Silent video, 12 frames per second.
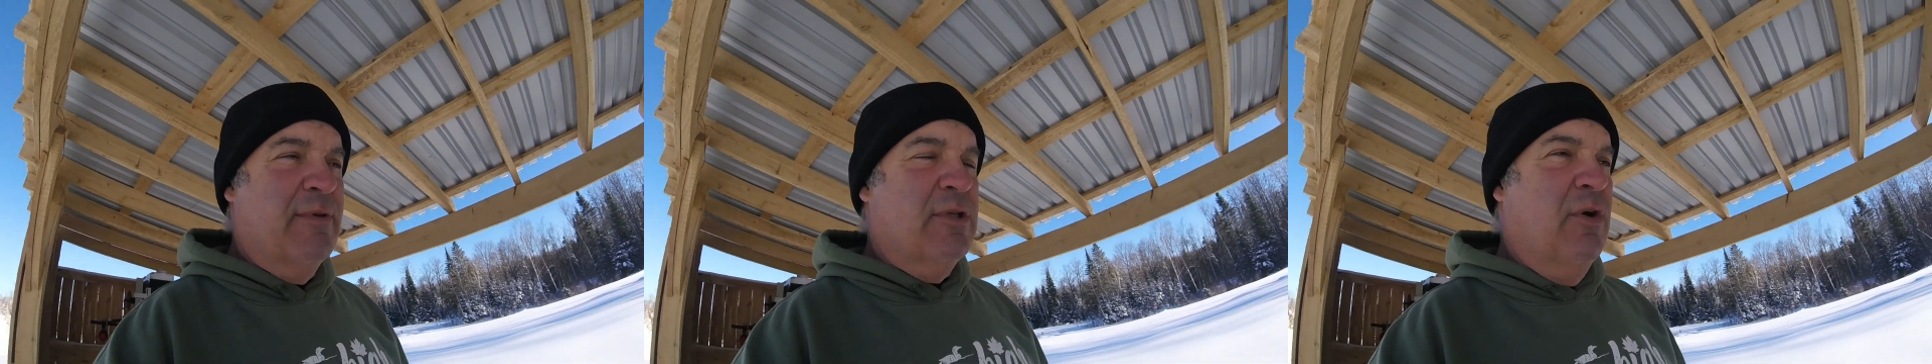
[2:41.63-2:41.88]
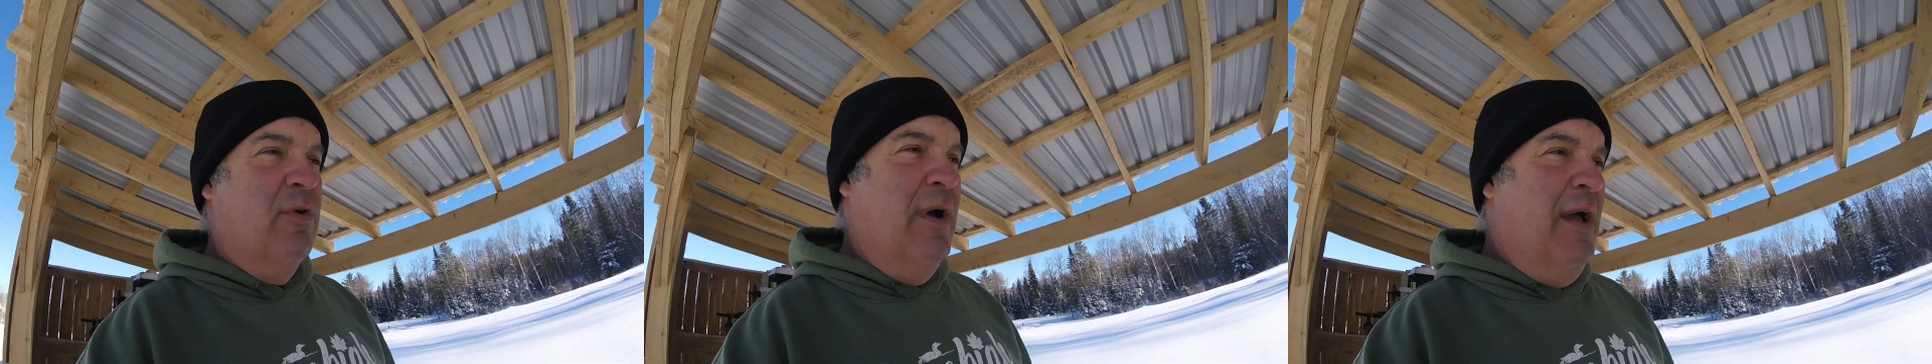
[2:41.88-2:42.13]

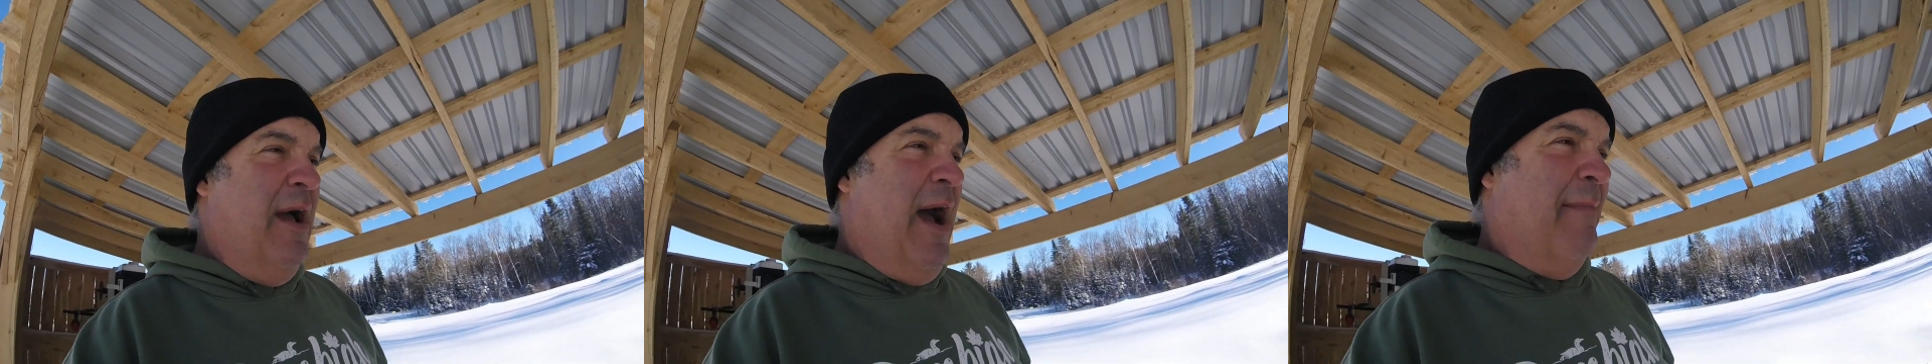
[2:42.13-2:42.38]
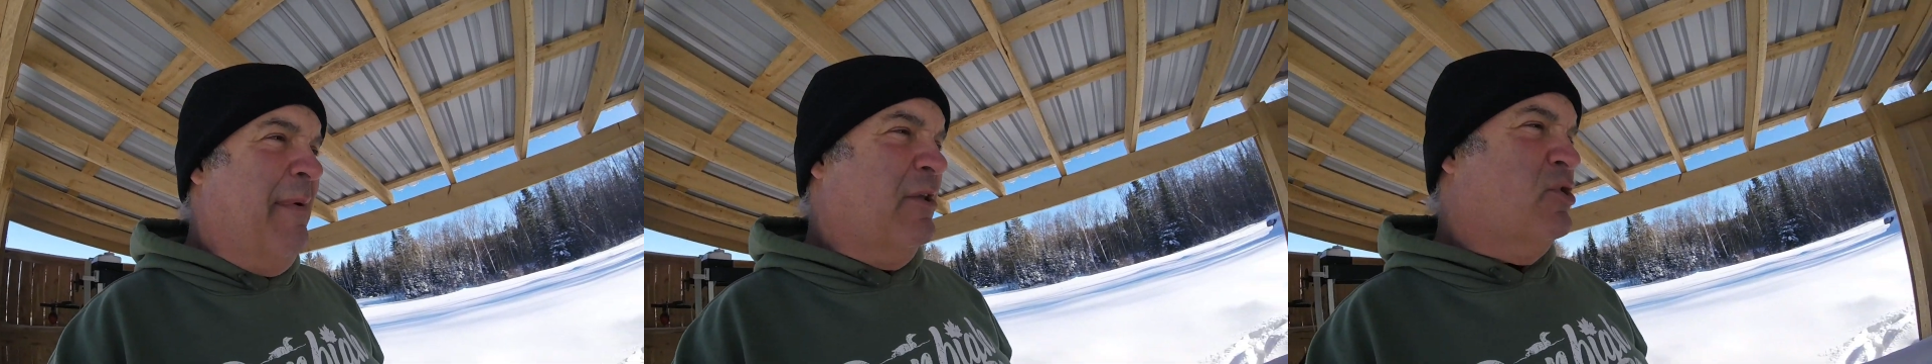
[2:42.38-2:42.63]
So
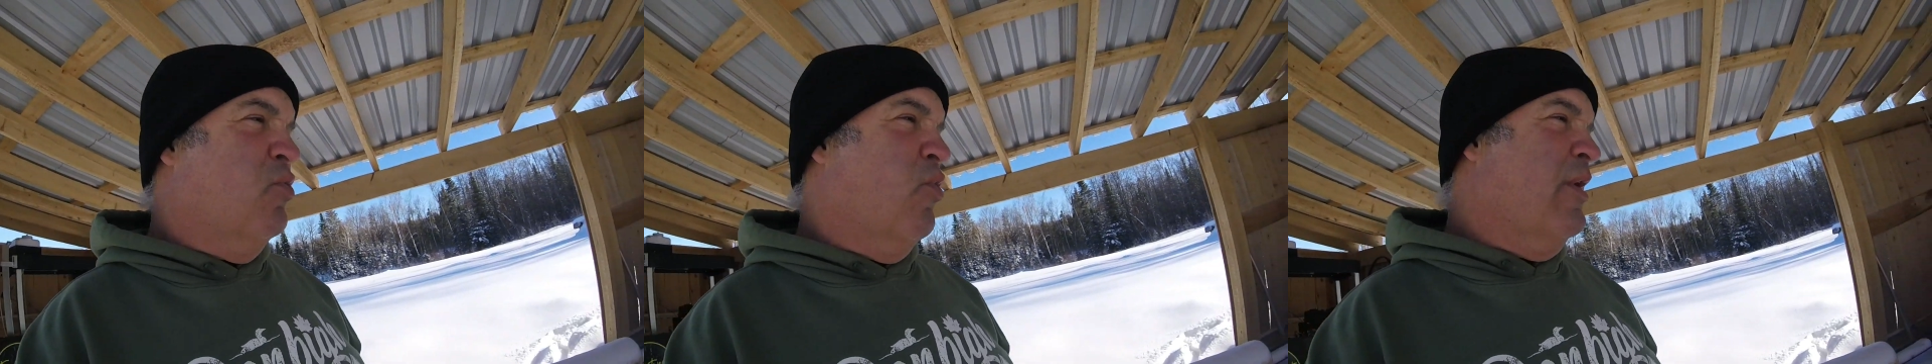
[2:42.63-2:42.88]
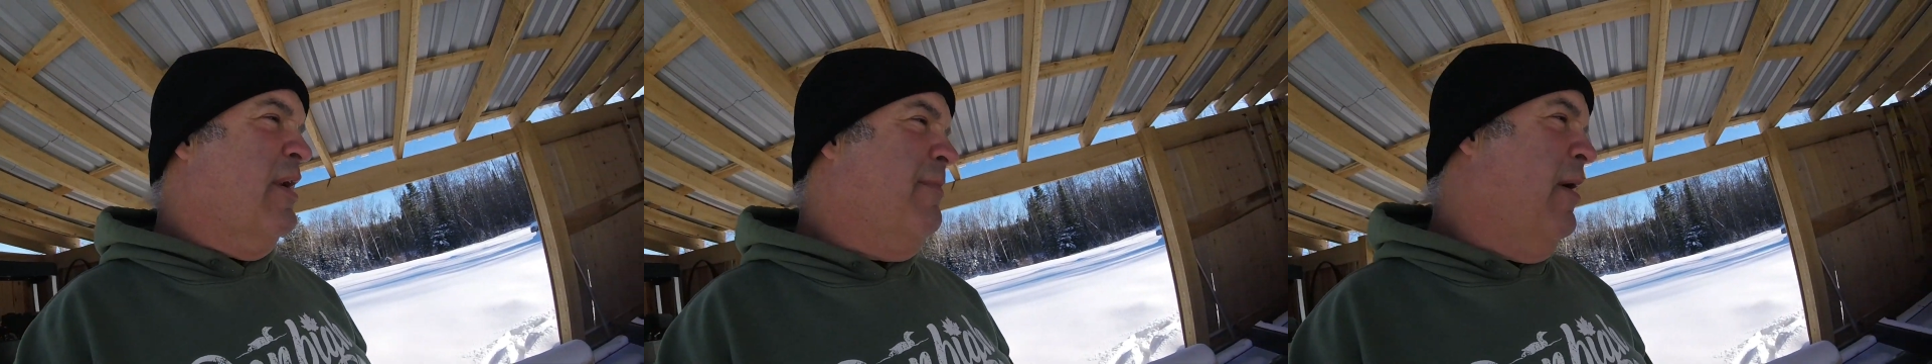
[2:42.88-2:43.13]
I'm not too
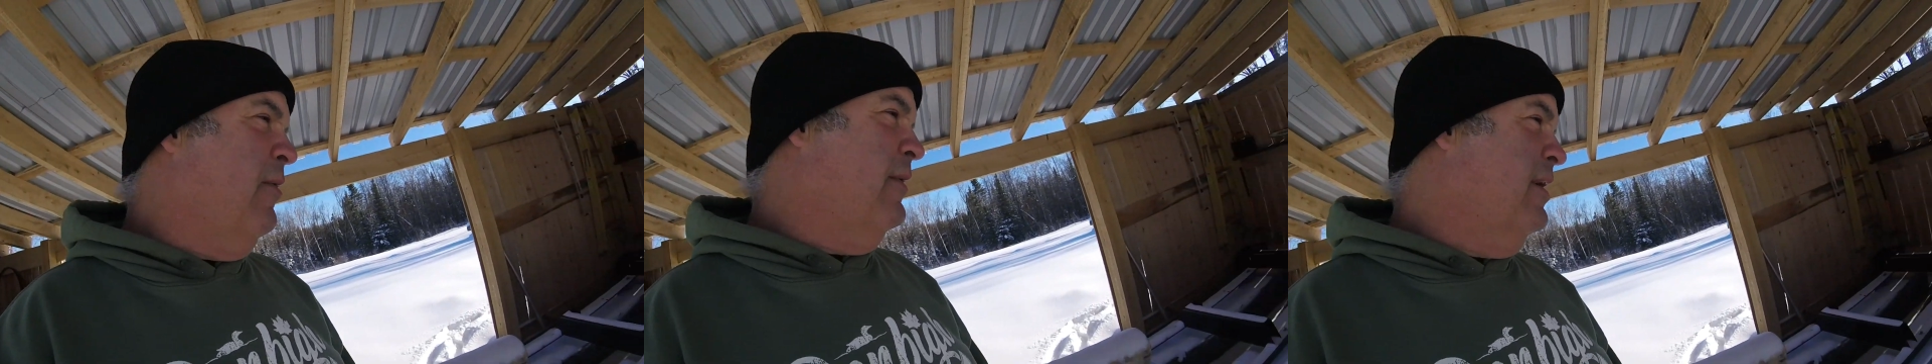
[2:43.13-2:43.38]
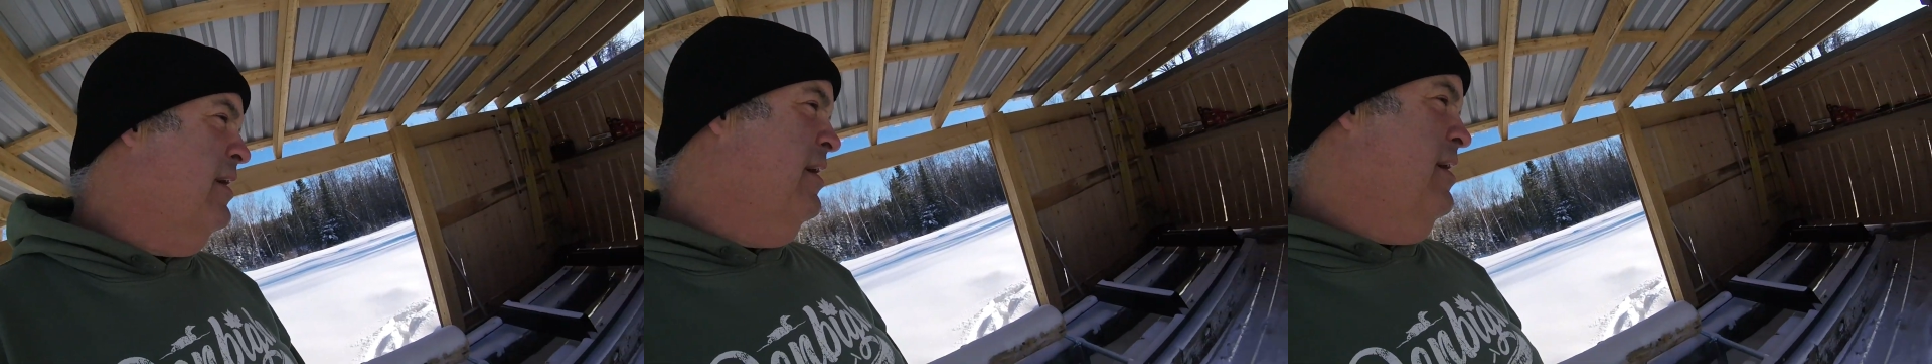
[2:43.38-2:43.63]
worried about
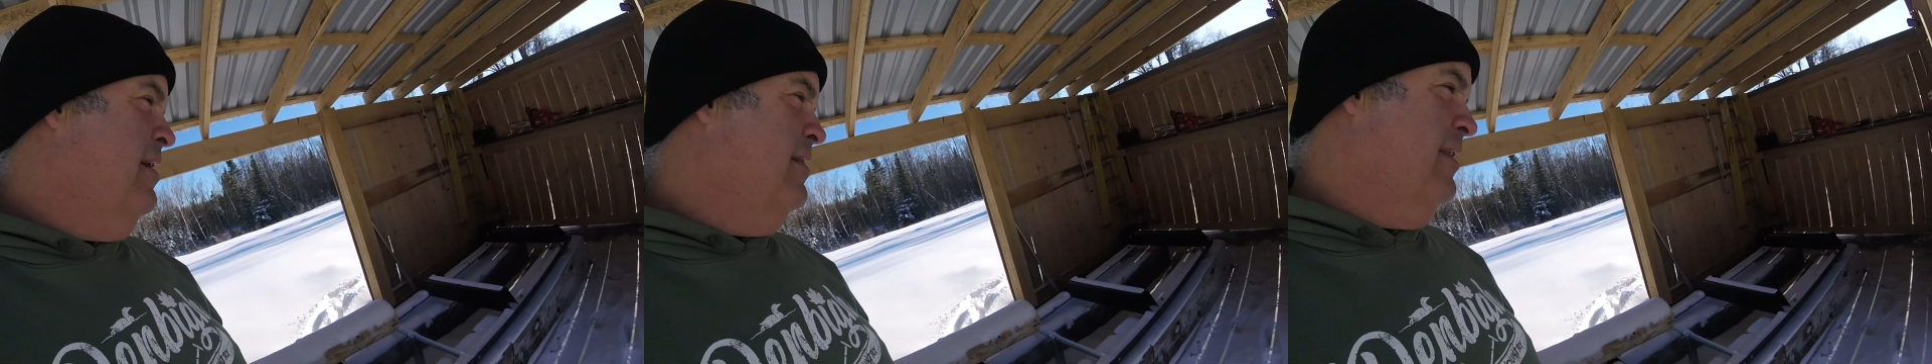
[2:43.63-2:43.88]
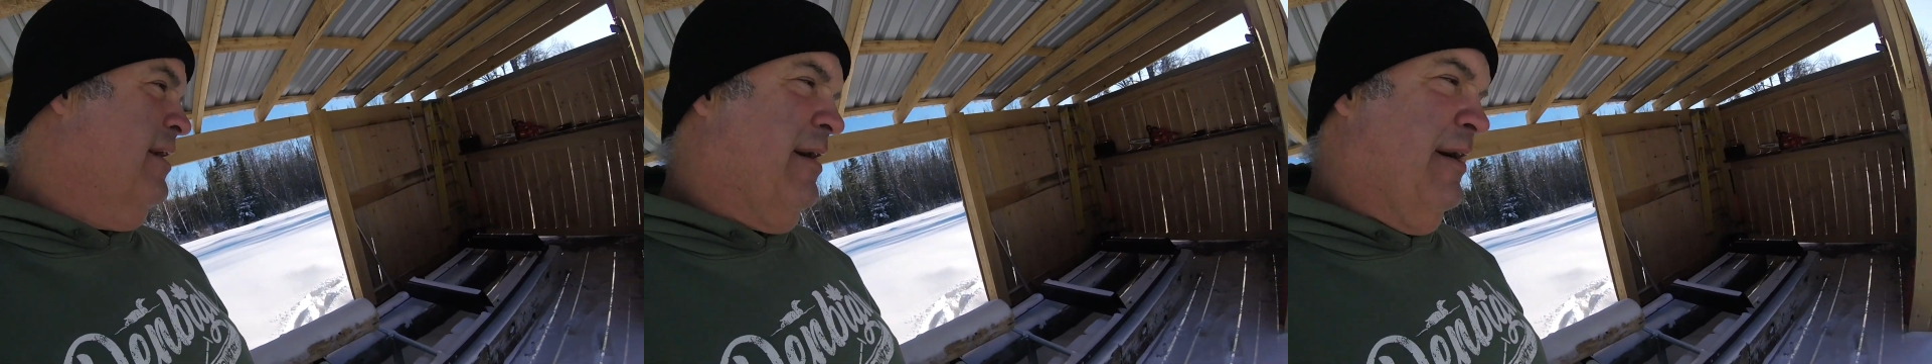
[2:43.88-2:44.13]

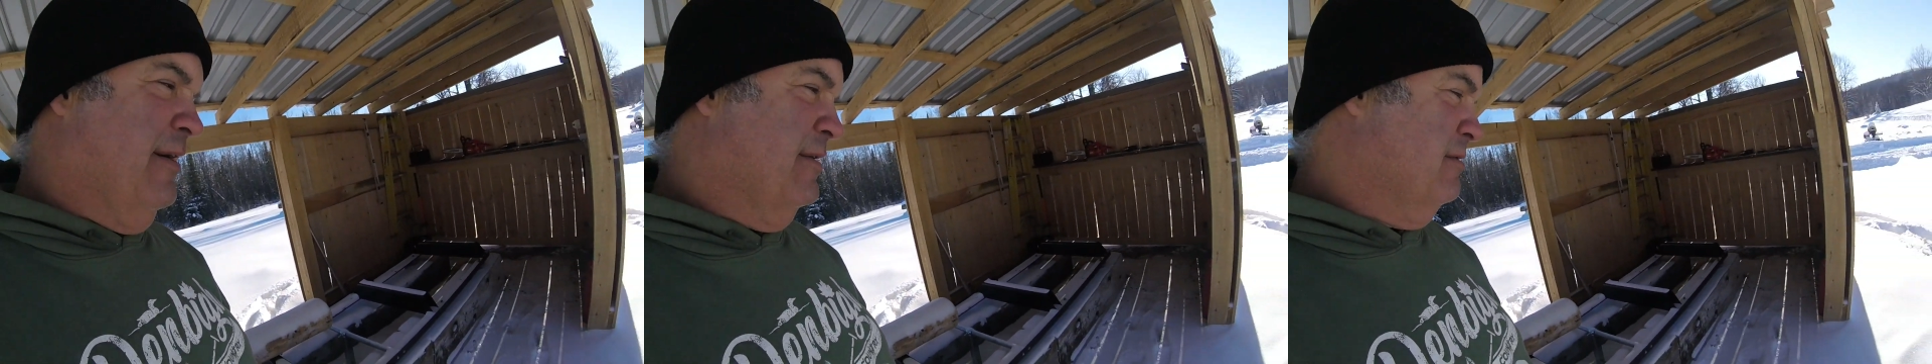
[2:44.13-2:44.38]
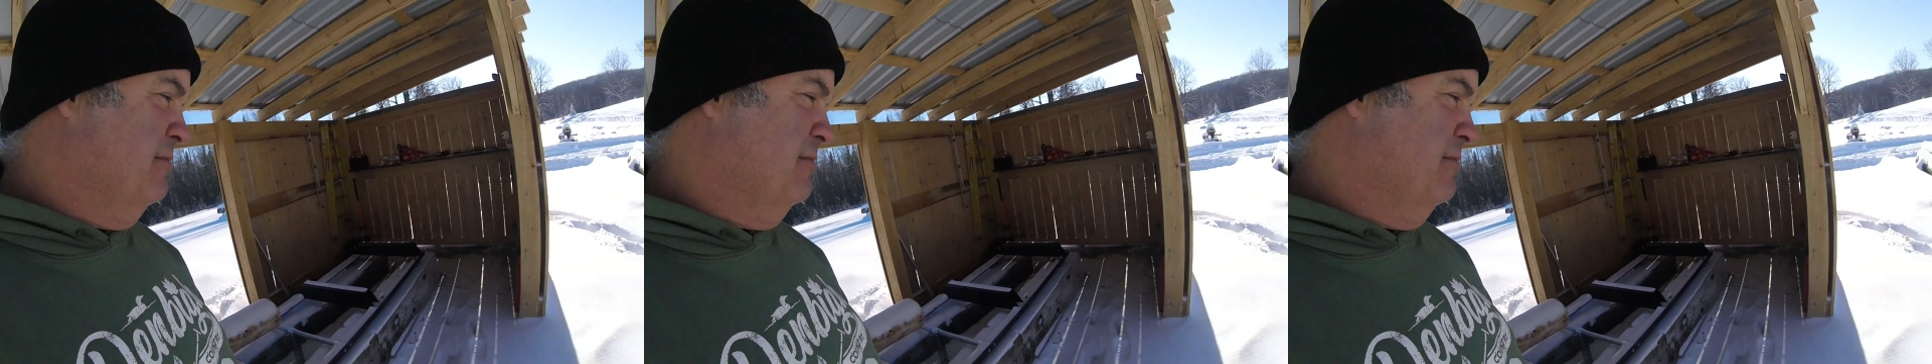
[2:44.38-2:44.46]
the